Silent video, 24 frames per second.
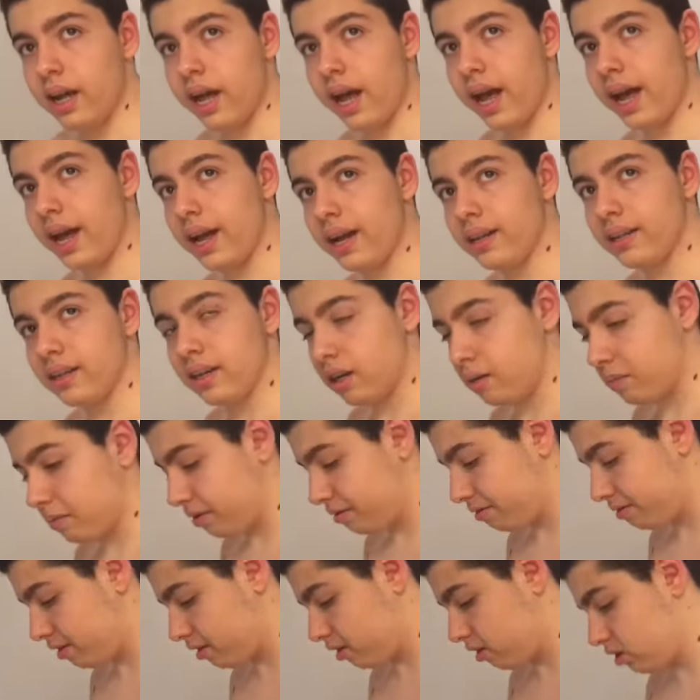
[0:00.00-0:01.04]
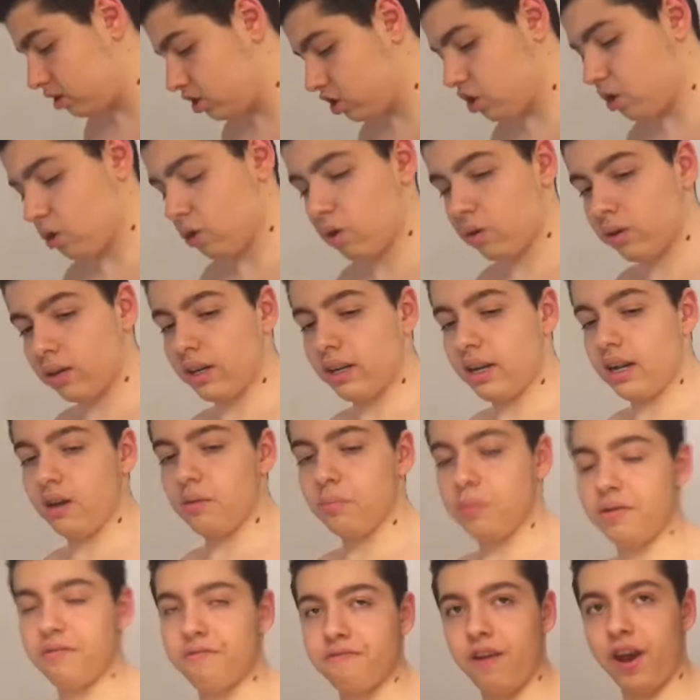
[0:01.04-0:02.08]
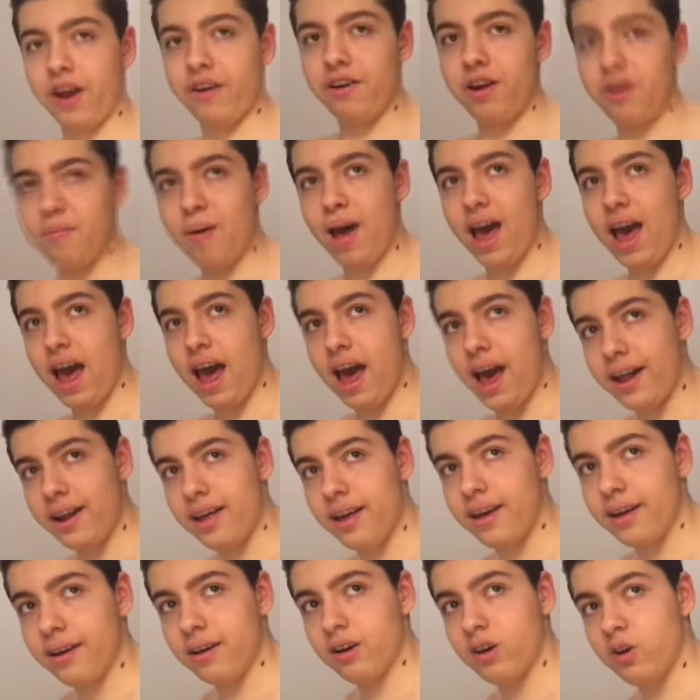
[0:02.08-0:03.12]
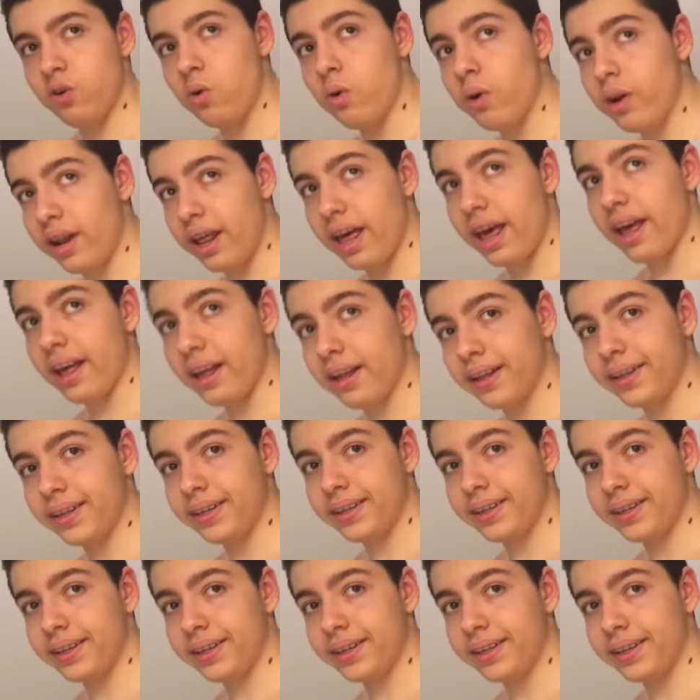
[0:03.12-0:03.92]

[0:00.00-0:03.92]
And I mean, if it hurts so long, then that would be very bad, wouldn't it?